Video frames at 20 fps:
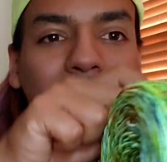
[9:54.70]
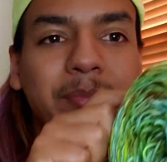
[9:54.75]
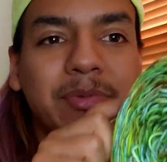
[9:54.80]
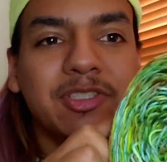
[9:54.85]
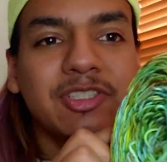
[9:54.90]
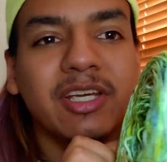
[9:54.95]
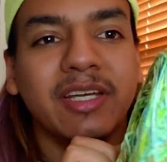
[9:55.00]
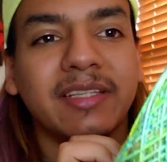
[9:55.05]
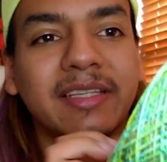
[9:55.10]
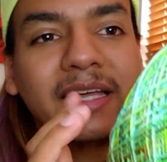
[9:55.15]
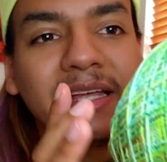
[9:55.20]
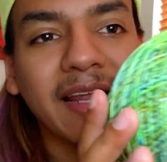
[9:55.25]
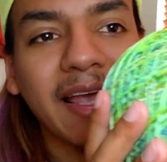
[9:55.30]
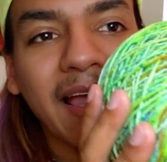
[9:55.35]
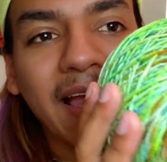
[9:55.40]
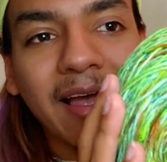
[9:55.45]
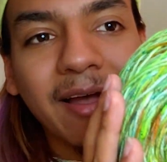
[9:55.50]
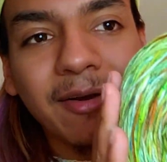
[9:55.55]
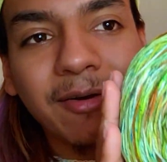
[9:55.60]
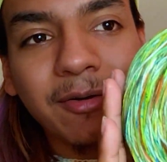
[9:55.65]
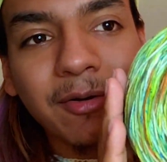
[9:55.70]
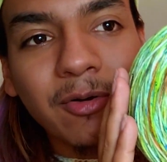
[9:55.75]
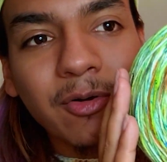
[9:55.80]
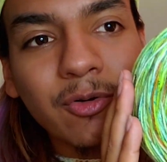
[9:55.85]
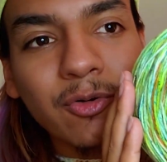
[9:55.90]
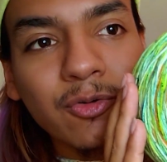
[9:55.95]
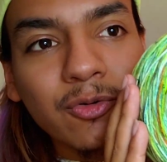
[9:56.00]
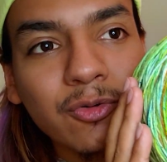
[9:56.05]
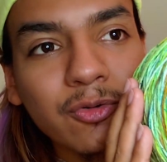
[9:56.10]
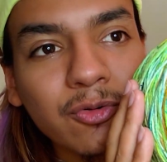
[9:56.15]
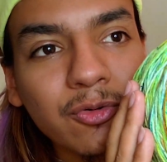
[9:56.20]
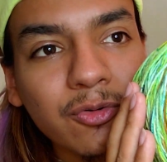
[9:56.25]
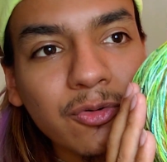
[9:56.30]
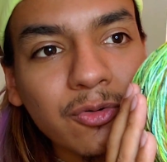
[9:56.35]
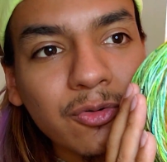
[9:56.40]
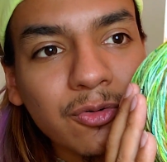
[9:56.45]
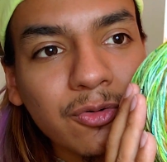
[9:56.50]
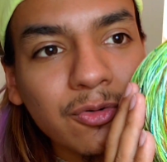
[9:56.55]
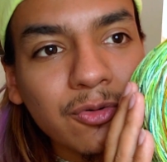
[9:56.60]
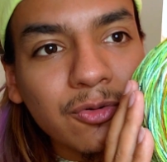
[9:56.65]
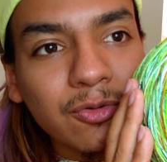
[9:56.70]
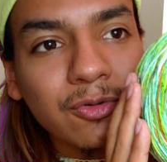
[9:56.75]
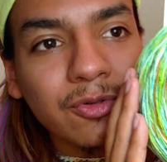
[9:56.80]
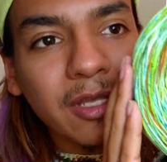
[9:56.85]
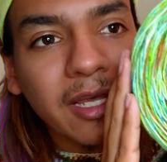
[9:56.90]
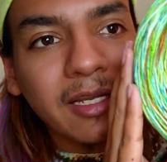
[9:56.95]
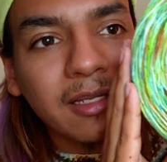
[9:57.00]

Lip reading: Check that out. Ooh, that